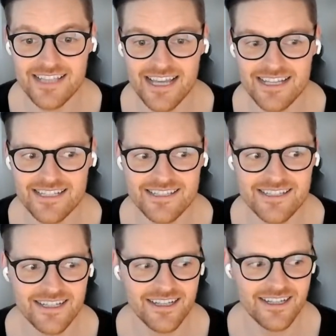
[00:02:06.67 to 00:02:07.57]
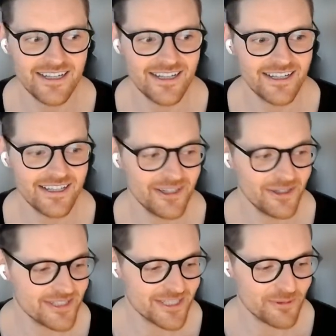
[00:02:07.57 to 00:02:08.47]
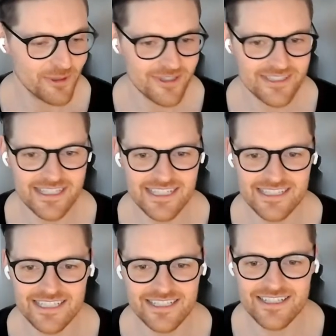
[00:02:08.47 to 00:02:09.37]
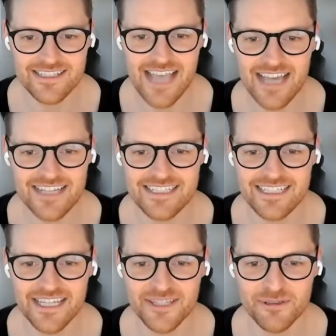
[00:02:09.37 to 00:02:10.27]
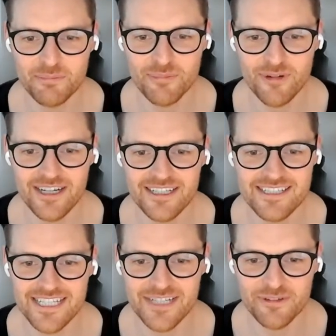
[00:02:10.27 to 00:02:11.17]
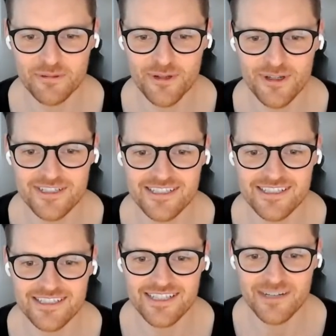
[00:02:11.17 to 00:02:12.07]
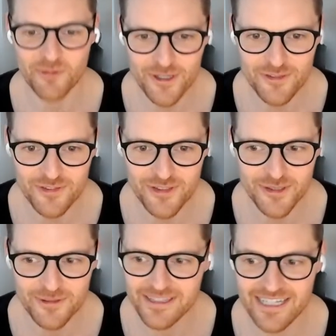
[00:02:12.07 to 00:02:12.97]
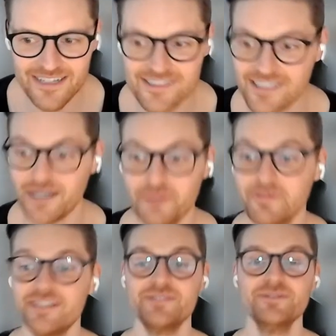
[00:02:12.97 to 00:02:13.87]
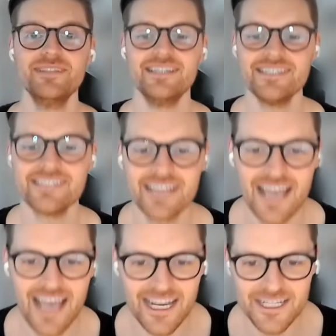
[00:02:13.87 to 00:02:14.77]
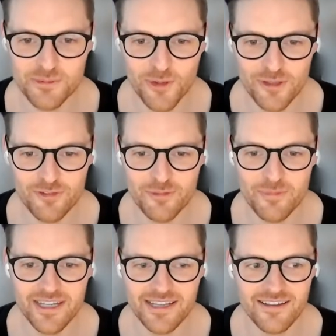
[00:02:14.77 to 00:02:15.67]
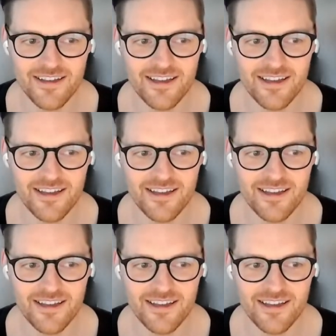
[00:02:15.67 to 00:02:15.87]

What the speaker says: And, it's just one of those things that you just hack together and break and see if it works. And it worked for you. And then I was like, I'm going to do this. And it's worked for me.